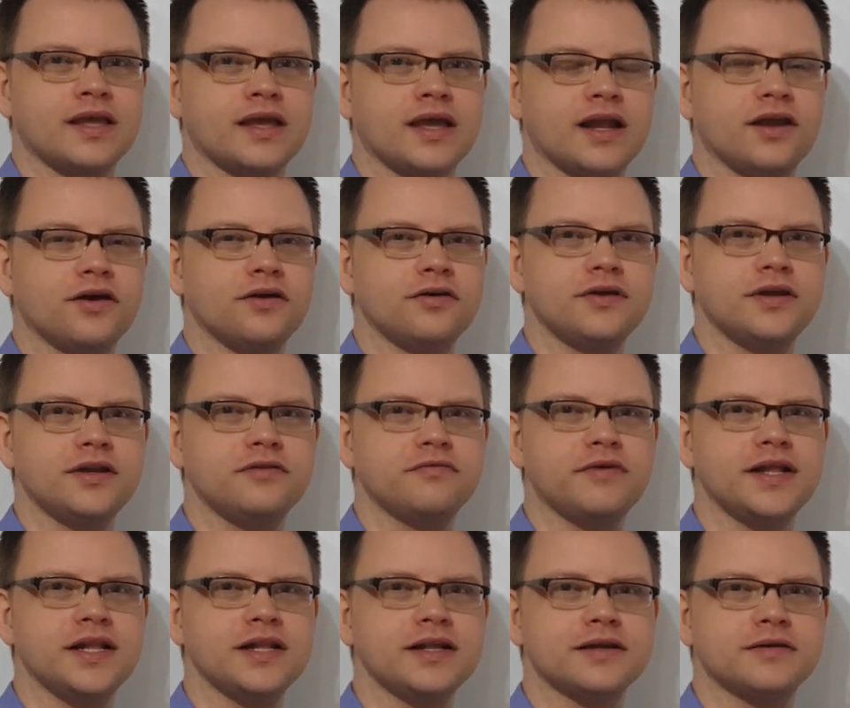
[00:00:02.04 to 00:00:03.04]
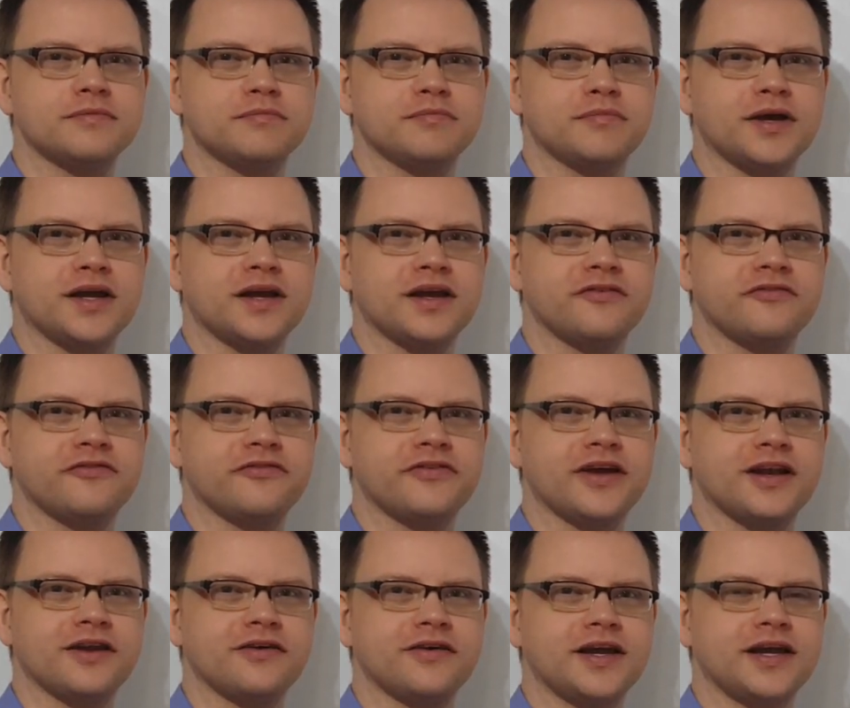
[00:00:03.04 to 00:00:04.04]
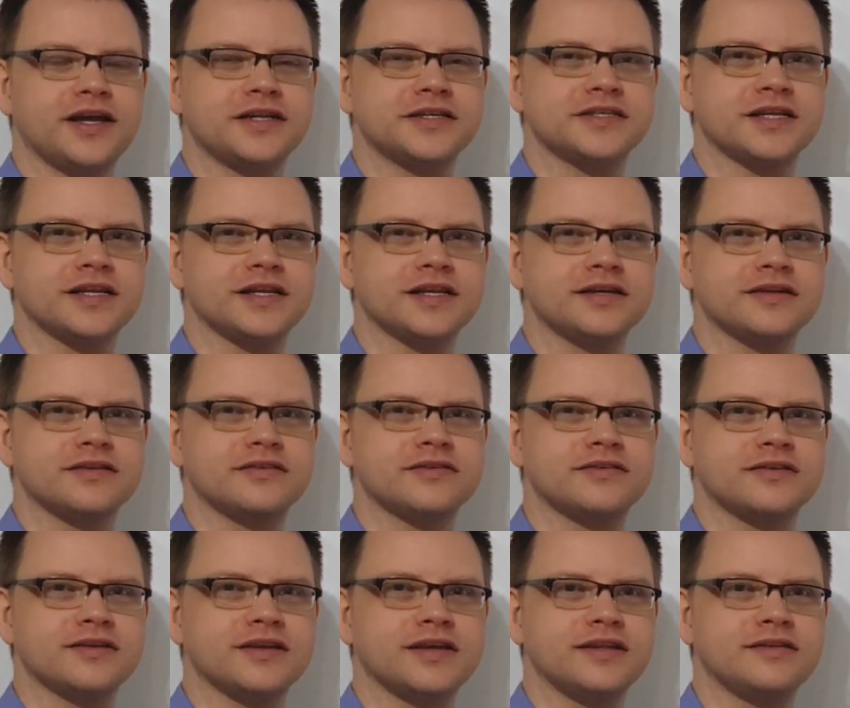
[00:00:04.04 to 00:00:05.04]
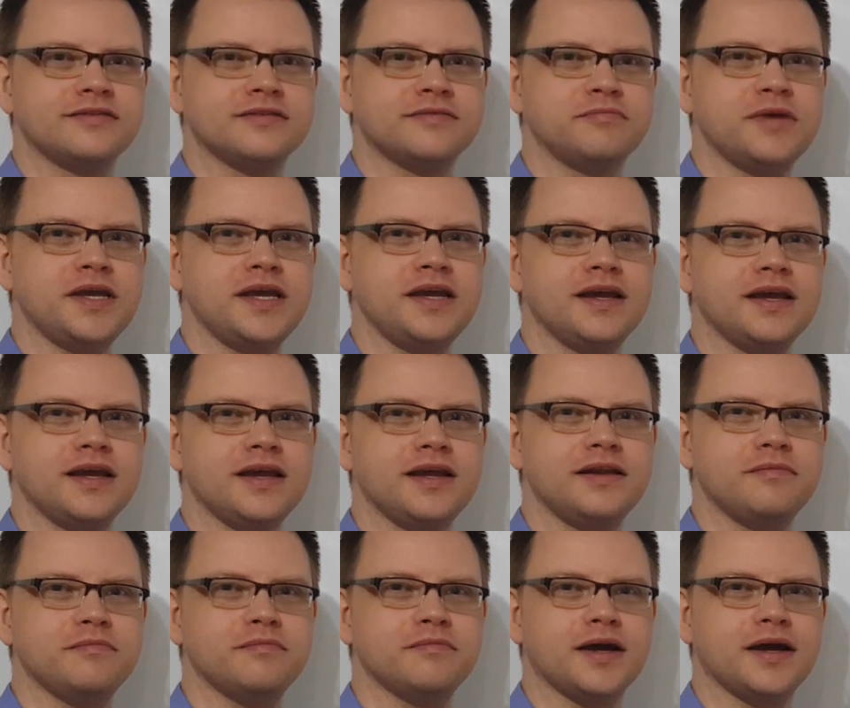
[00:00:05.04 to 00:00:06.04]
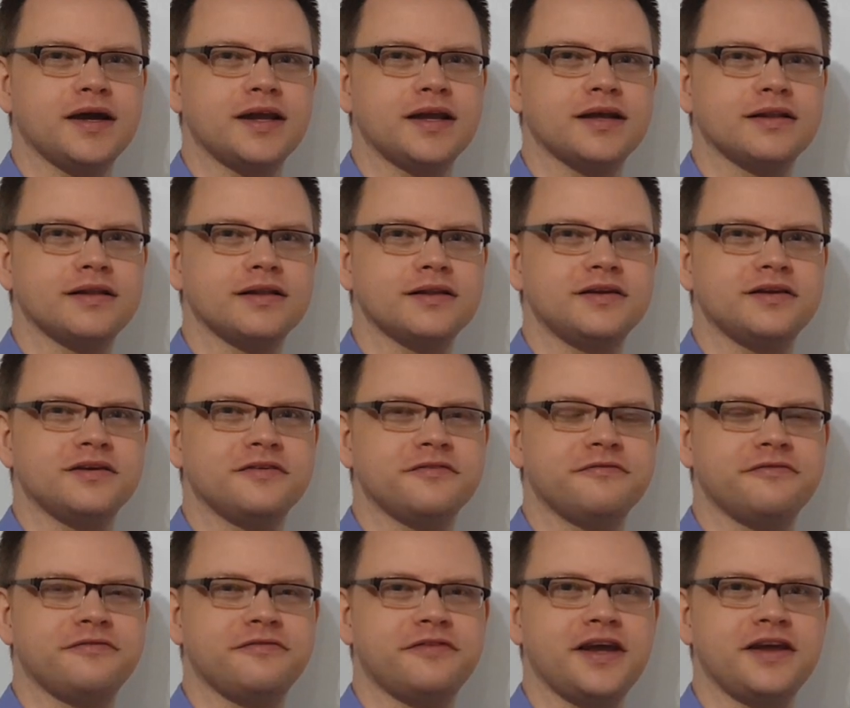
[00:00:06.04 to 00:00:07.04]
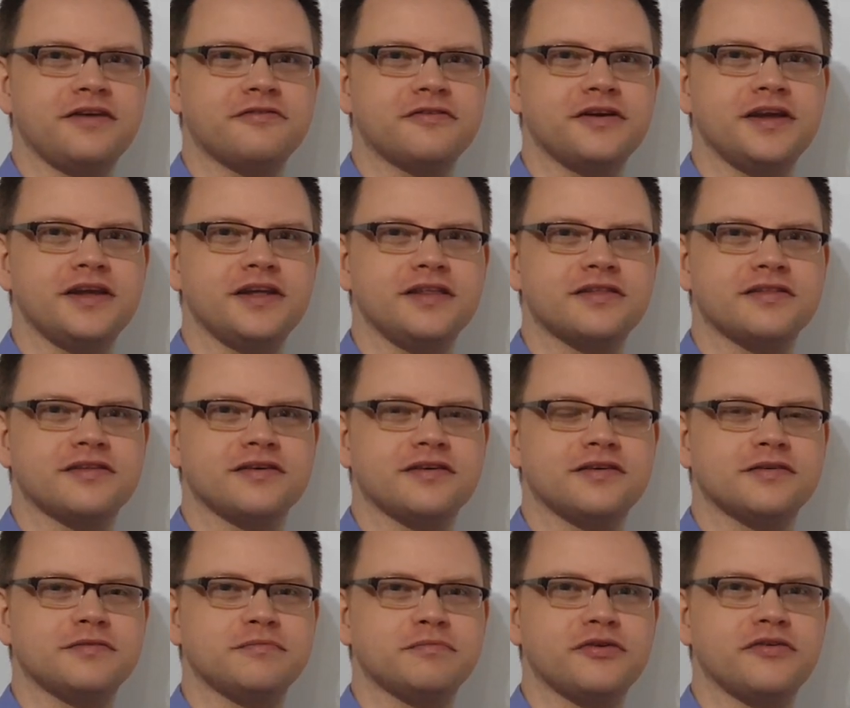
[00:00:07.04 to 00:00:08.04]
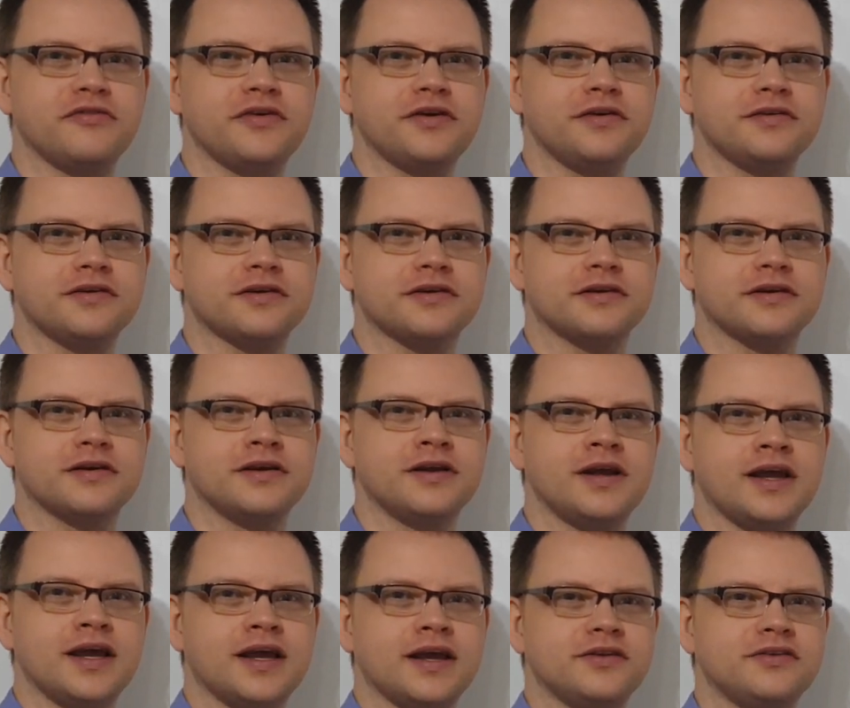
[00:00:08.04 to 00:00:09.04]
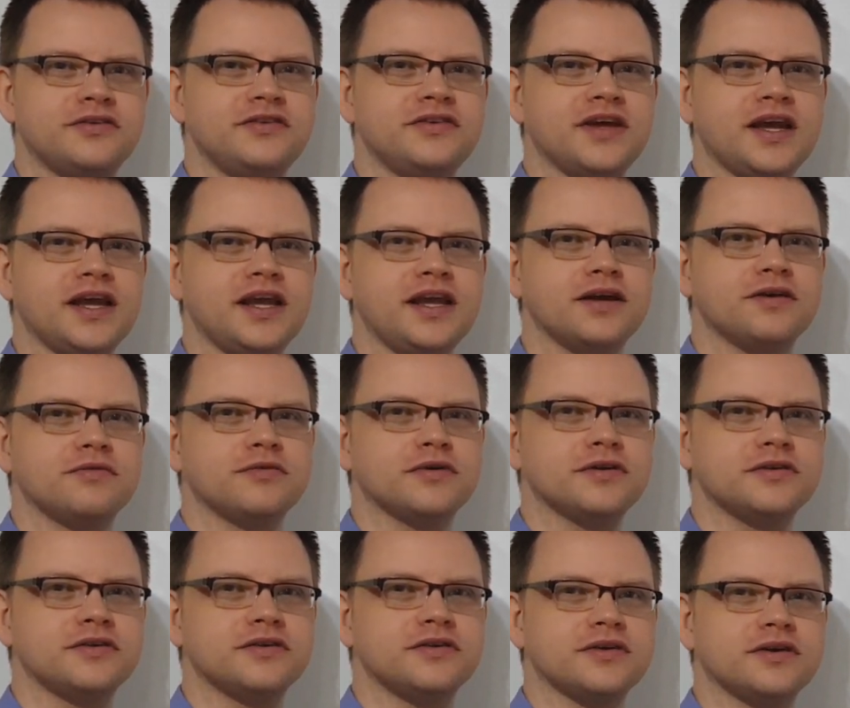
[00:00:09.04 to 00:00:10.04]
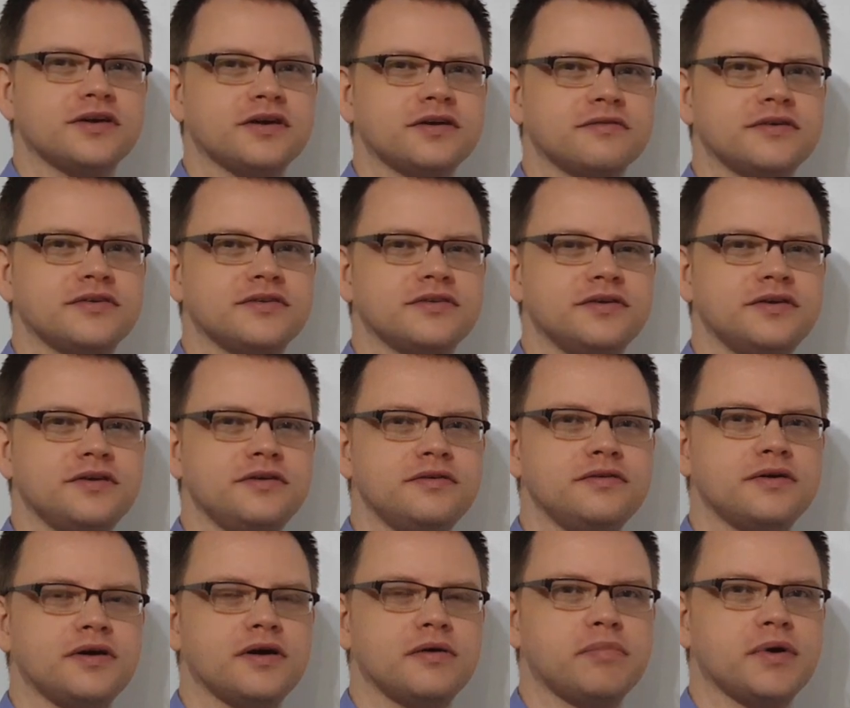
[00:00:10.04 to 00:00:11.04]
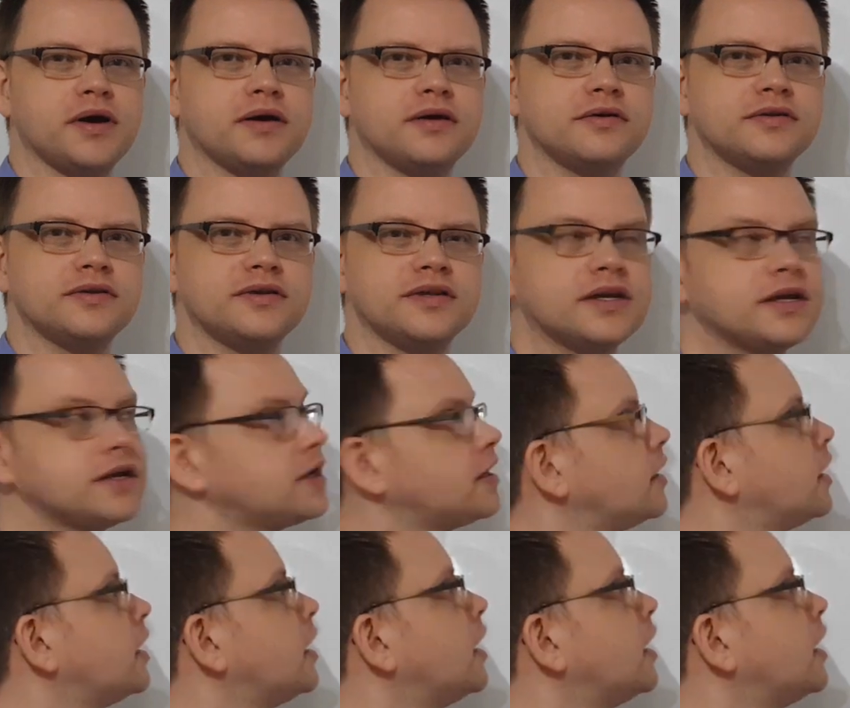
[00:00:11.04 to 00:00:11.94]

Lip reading: Hello and welcome, my fellow Agilists. It's me again, Michael, your favorite thought provoker. And today I want to talk with you about the